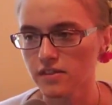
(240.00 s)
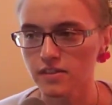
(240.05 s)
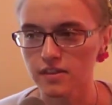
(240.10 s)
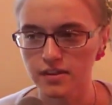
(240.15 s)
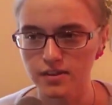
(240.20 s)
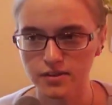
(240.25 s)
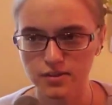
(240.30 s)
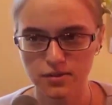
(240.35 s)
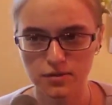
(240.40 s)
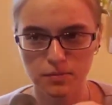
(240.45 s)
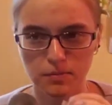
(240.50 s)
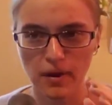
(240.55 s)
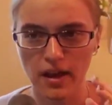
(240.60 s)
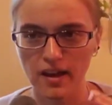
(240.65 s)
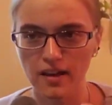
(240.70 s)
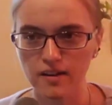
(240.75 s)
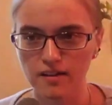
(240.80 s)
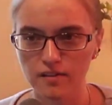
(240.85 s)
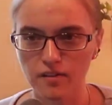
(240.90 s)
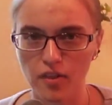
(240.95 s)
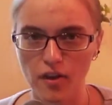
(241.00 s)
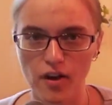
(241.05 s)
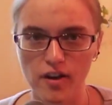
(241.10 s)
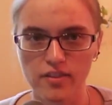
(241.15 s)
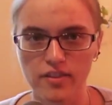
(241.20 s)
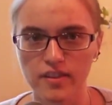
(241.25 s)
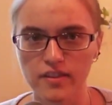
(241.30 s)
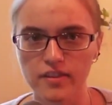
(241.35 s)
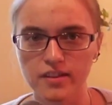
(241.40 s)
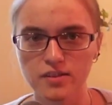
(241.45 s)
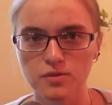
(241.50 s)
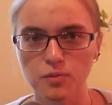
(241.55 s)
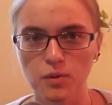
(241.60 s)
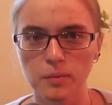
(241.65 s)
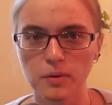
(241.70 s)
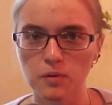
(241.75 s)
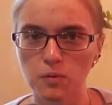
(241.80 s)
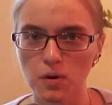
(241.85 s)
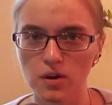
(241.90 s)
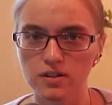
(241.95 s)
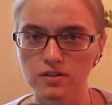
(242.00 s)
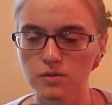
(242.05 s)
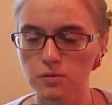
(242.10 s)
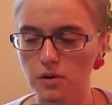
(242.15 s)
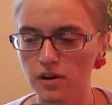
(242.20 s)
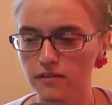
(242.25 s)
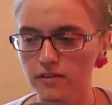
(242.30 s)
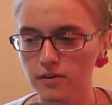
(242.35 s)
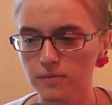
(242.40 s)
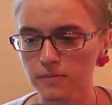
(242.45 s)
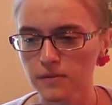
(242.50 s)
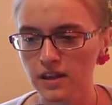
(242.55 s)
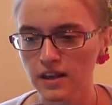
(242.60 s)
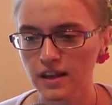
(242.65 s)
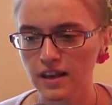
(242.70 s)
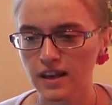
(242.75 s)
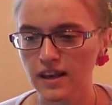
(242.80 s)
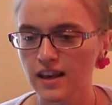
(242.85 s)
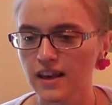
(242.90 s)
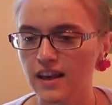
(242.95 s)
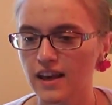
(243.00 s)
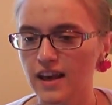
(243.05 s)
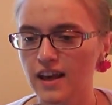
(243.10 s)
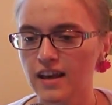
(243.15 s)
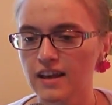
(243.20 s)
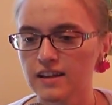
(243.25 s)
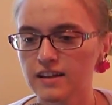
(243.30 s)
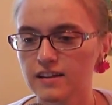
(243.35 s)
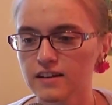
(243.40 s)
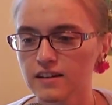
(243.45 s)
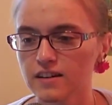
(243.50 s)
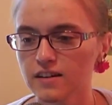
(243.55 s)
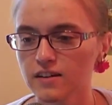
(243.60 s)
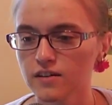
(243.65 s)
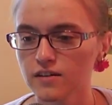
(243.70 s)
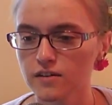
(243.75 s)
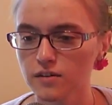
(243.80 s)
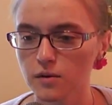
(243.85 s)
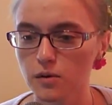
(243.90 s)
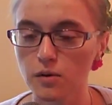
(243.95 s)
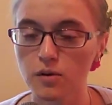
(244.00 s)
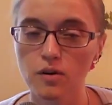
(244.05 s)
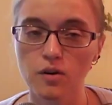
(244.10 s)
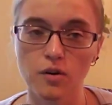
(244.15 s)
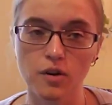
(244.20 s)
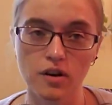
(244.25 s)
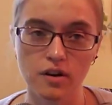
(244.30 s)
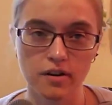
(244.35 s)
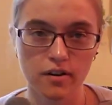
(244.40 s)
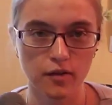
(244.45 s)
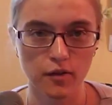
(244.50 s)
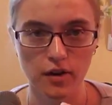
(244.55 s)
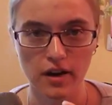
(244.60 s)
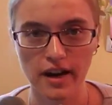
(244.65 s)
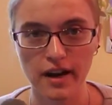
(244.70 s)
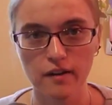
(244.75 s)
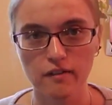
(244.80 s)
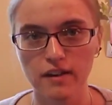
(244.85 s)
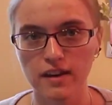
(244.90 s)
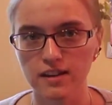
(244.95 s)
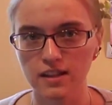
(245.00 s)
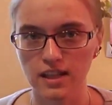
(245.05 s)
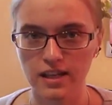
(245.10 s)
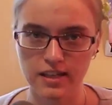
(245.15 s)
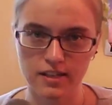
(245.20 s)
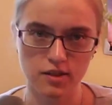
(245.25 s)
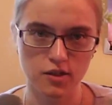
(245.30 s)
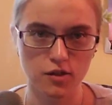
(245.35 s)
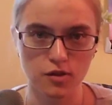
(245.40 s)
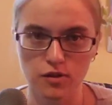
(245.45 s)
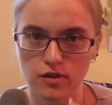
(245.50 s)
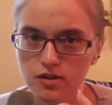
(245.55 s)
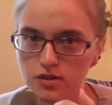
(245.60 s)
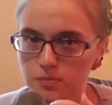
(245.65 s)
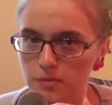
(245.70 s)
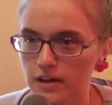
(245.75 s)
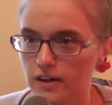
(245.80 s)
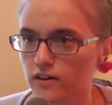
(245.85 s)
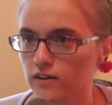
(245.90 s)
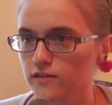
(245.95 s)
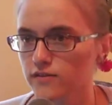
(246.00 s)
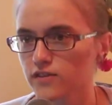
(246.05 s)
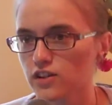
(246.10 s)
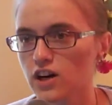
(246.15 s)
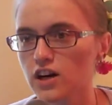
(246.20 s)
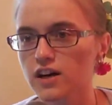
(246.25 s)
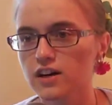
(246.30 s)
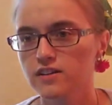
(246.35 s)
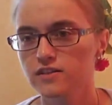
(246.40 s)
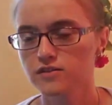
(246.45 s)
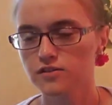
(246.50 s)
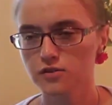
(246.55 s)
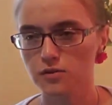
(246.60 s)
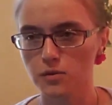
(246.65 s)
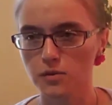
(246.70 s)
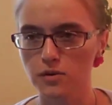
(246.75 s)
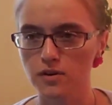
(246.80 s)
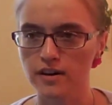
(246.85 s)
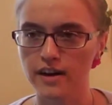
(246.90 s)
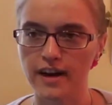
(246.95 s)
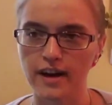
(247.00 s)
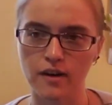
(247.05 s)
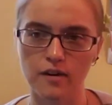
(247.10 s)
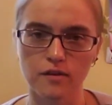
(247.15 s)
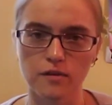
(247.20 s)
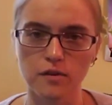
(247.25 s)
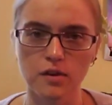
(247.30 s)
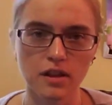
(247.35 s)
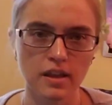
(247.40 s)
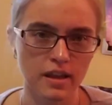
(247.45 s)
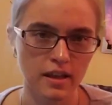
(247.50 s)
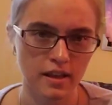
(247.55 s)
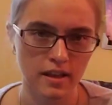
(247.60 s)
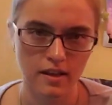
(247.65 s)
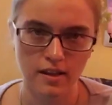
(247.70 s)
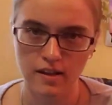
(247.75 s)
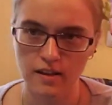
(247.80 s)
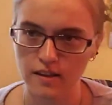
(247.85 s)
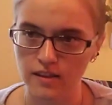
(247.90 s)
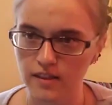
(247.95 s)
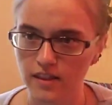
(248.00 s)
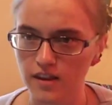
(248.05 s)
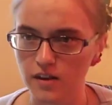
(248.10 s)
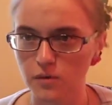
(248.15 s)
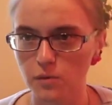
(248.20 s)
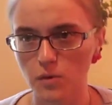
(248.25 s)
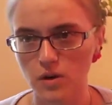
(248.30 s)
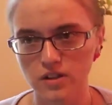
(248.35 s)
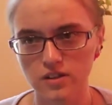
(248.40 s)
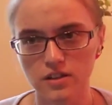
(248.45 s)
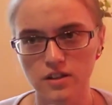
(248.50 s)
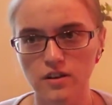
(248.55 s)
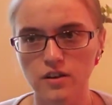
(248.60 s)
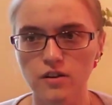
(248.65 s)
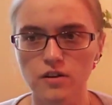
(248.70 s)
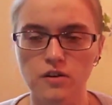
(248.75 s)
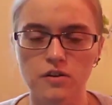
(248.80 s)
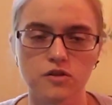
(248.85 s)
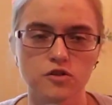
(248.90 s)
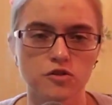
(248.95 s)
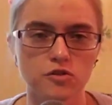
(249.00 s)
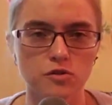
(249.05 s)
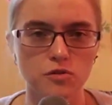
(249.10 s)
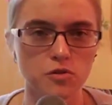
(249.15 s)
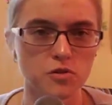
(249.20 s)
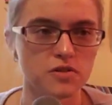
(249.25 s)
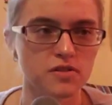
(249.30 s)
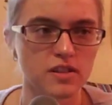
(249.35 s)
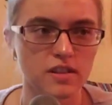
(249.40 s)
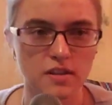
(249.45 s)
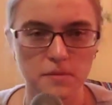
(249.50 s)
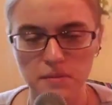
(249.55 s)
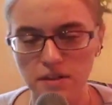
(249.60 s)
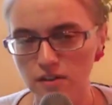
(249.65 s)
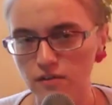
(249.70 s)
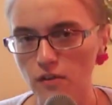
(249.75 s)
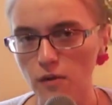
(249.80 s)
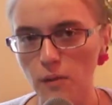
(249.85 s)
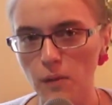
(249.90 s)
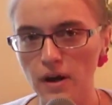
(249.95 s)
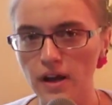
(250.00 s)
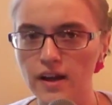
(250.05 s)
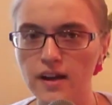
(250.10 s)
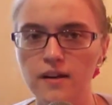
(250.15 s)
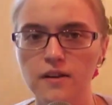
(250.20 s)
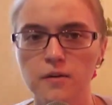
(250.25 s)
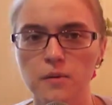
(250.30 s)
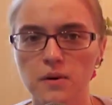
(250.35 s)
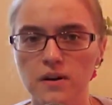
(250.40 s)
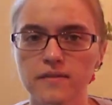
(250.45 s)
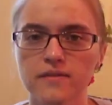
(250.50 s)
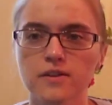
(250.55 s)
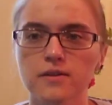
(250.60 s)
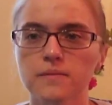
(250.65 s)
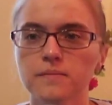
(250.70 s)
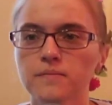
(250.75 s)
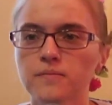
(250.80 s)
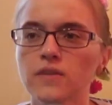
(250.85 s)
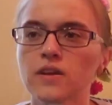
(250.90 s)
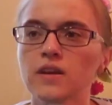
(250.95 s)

this man thought that this woman was, or whatever, and or how they liked her despite her flaws, or how they wanted her to see them a different way, or whatever.